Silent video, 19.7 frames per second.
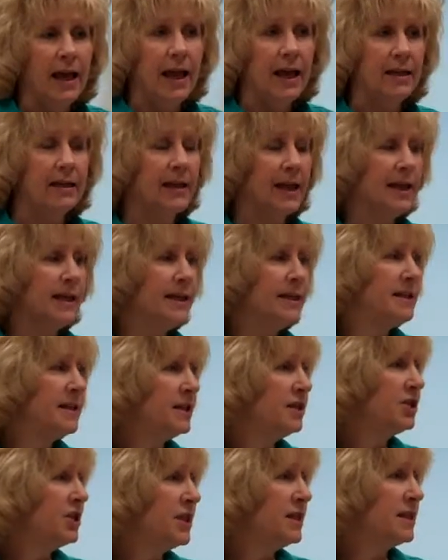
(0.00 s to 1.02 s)
And ladies and
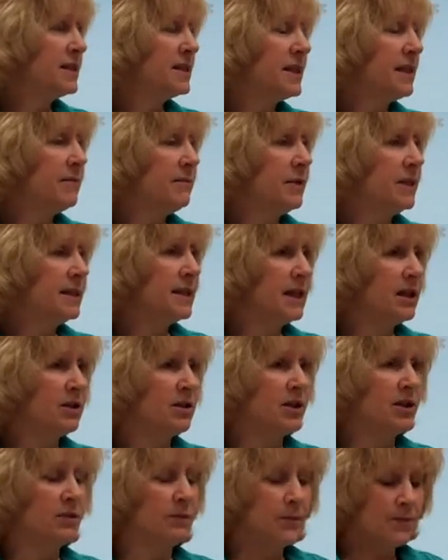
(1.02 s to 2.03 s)
gents, let me tell
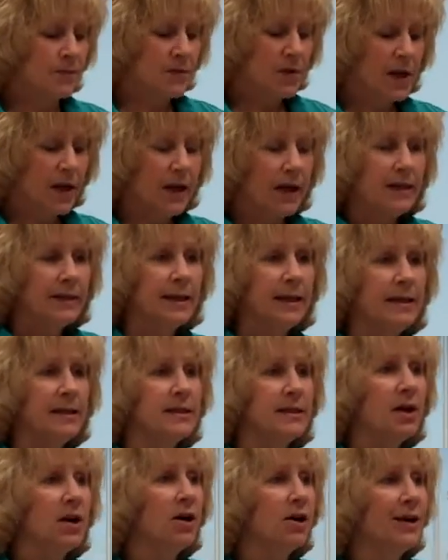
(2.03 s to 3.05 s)
you,
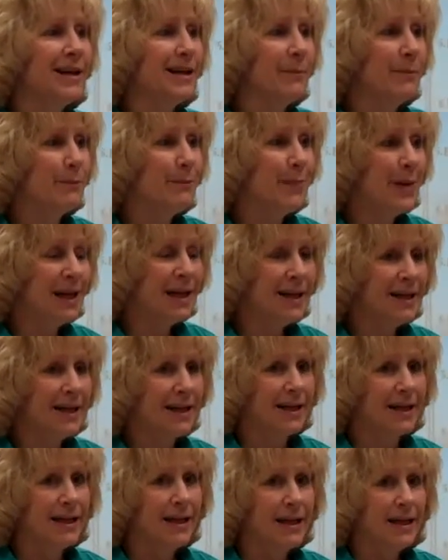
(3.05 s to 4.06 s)
these are
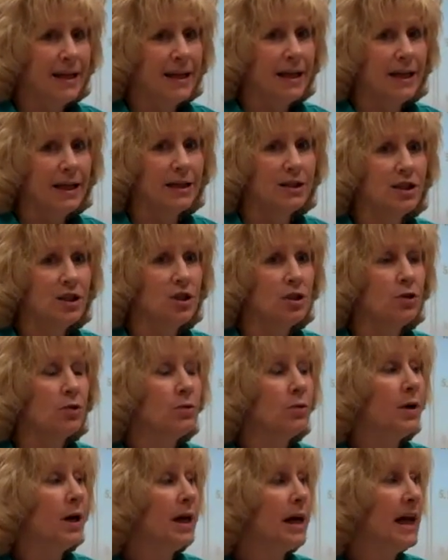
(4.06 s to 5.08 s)
embedded into
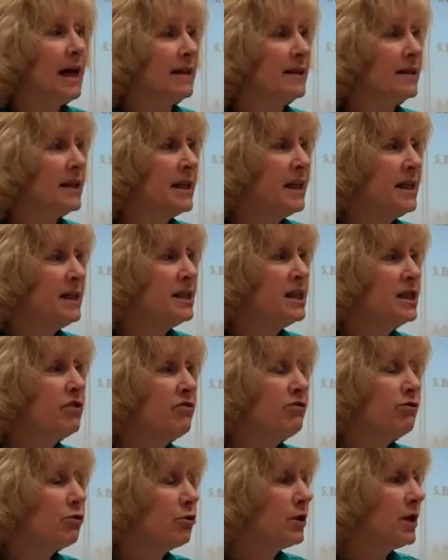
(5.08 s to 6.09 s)
at
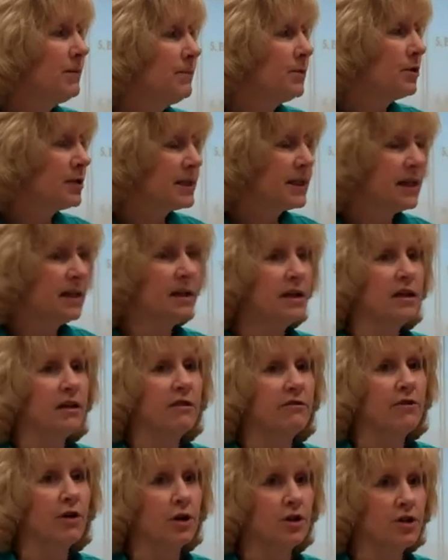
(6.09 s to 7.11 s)
least 40%
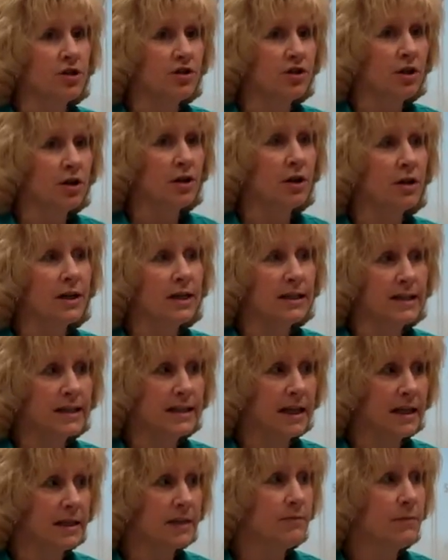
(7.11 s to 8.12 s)
of our STAAR
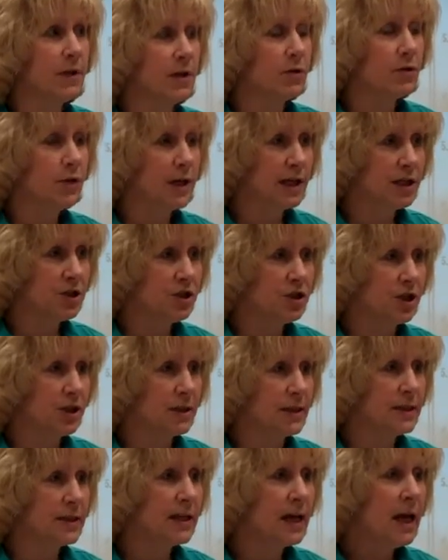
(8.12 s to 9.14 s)
assessment
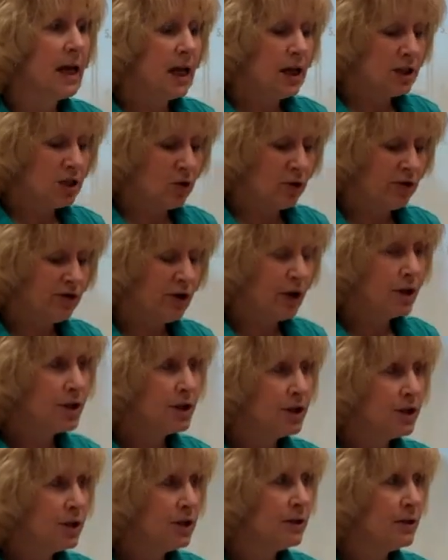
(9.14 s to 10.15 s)
questions. So if our
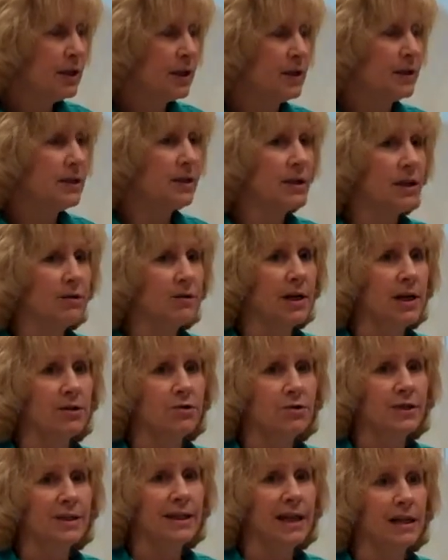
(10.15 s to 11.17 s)
students don't
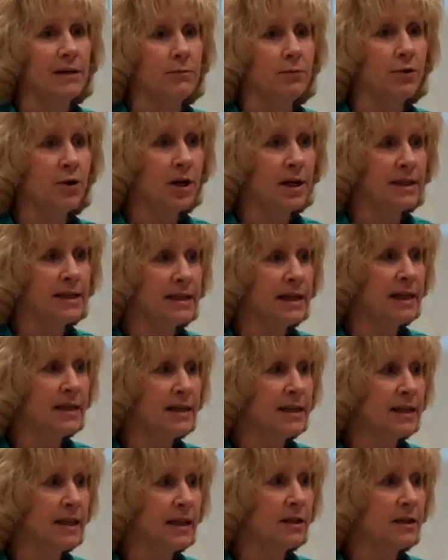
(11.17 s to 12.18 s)
understand
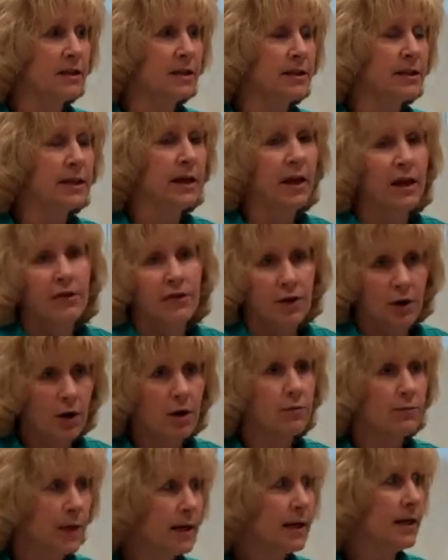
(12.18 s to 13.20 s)
process skills, they're
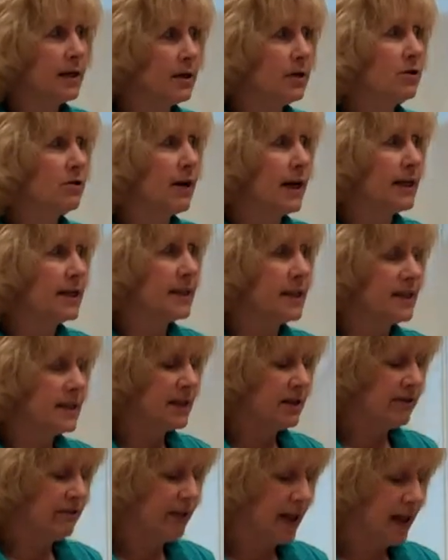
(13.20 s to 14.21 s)
already at a great
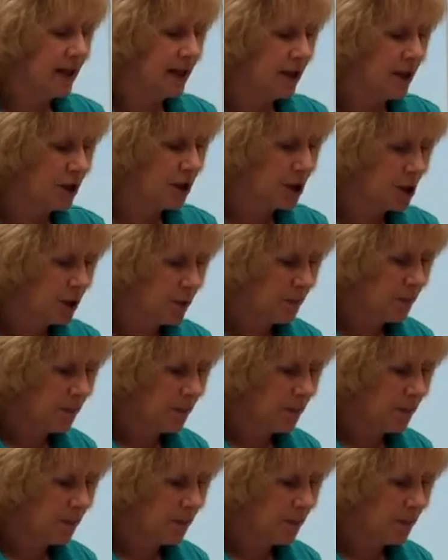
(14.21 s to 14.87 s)
disadvantage.